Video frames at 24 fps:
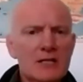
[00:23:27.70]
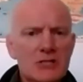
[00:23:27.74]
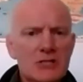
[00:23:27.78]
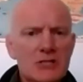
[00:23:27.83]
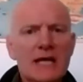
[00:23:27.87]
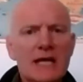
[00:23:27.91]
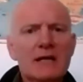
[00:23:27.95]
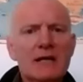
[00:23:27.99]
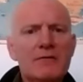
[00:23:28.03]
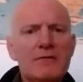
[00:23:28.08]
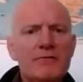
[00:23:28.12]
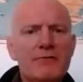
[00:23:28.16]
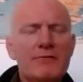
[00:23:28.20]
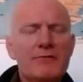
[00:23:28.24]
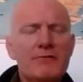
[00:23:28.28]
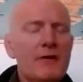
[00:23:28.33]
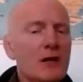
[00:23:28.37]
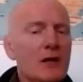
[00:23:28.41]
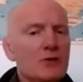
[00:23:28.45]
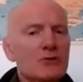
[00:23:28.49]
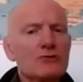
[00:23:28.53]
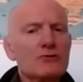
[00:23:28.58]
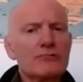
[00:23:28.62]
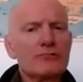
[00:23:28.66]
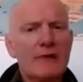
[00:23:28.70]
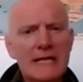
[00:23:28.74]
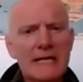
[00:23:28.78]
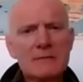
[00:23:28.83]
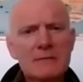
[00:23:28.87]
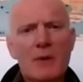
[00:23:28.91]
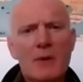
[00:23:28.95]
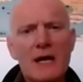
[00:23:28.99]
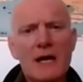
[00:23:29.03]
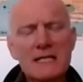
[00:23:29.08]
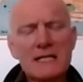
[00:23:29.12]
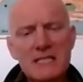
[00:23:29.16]
tech funds
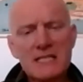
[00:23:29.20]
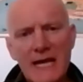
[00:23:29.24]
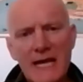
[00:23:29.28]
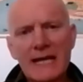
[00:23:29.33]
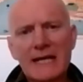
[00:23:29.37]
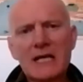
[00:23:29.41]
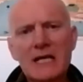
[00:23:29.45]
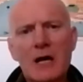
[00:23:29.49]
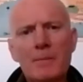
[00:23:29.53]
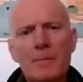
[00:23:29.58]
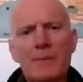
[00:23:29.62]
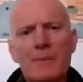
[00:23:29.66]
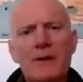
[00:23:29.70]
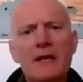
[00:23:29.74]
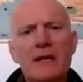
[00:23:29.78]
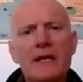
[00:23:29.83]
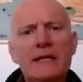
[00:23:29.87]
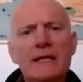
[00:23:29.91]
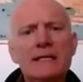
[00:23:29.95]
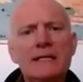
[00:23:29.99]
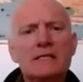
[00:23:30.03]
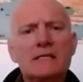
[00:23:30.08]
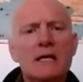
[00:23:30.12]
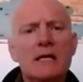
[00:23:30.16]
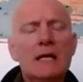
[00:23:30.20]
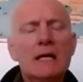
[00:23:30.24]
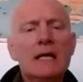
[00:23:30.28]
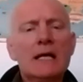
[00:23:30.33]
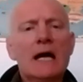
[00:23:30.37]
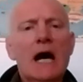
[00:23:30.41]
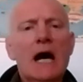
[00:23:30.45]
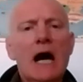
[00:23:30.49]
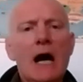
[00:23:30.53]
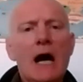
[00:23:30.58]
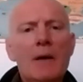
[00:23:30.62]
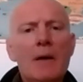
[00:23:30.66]
raised by tech companies.
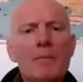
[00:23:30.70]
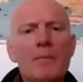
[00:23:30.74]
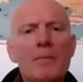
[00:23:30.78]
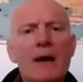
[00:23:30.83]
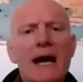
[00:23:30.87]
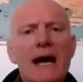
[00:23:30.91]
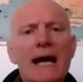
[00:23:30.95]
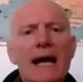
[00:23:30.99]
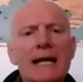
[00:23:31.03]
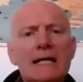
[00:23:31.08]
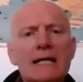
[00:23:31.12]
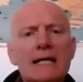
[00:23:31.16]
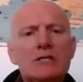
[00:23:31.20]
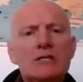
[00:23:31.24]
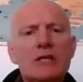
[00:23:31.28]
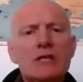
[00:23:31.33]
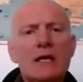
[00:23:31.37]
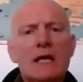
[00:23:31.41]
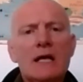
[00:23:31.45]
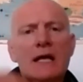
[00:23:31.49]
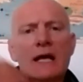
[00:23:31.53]
And